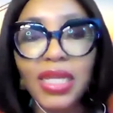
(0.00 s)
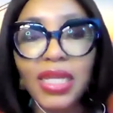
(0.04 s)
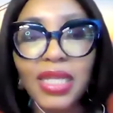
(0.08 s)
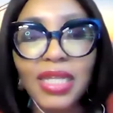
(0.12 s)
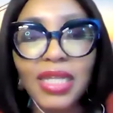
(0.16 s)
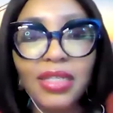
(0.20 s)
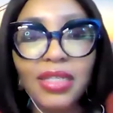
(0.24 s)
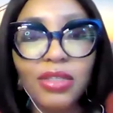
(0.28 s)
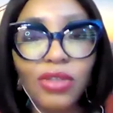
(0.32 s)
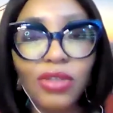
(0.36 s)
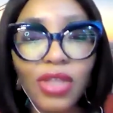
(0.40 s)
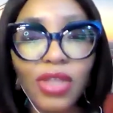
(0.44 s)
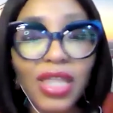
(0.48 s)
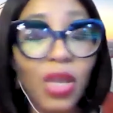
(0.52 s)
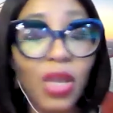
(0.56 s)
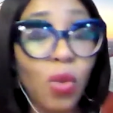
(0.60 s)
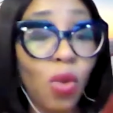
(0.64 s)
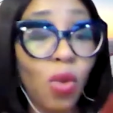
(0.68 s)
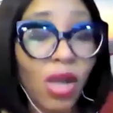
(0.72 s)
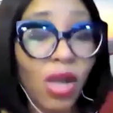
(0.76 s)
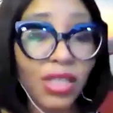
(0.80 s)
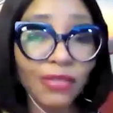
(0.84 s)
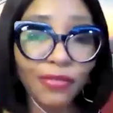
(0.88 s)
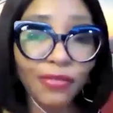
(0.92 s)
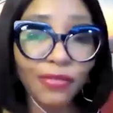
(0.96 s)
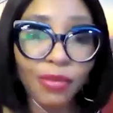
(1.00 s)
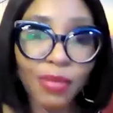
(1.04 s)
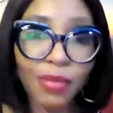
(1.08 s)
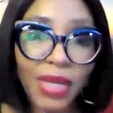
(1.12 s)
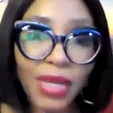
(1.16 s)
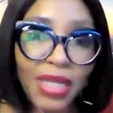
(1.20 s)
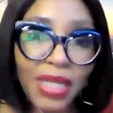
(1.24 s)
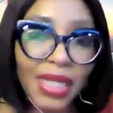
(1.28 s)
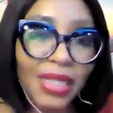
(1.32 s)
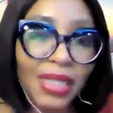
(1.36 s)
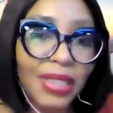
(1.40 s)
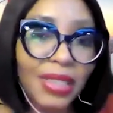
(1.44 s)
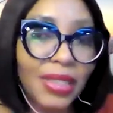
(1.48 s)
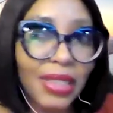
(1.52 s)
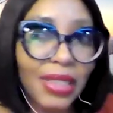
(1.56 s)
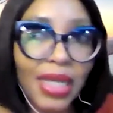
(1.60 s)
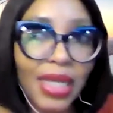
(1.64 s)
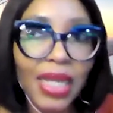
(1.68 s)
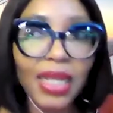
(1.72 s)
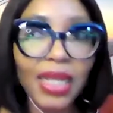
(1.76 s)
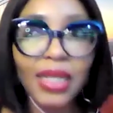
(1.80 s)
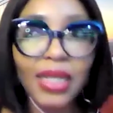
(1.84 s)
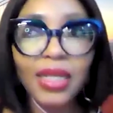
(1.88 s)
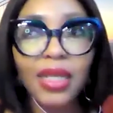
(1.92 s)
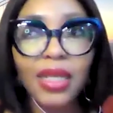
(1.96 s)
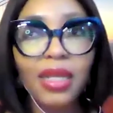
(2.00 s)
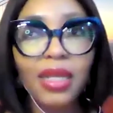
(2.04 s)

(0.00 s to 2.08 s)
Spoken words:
there's nothing worse for me than seeing